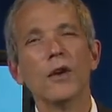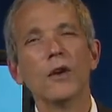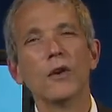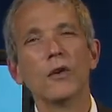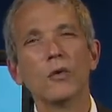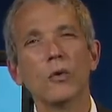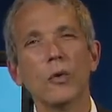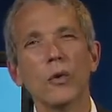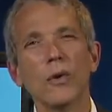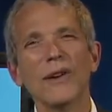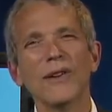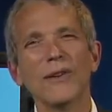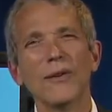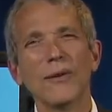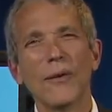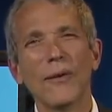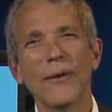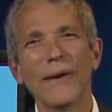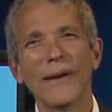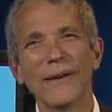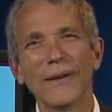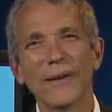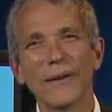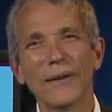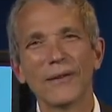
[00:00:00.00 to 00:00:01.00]
Good
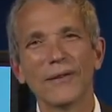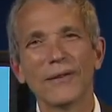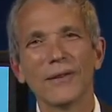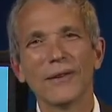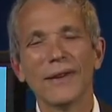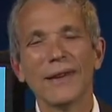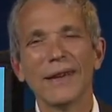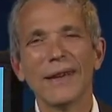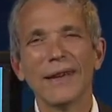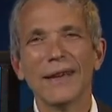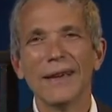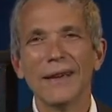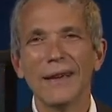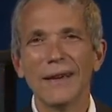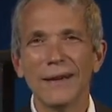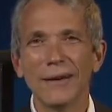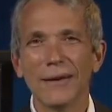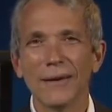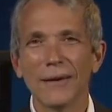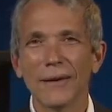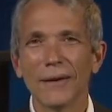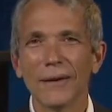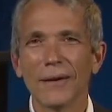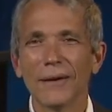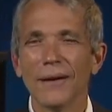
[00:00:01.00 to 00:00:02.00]
lawyers
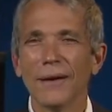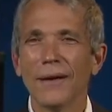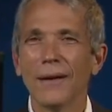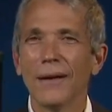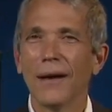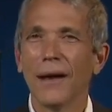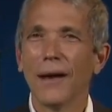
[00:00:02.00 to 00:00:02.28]
hear a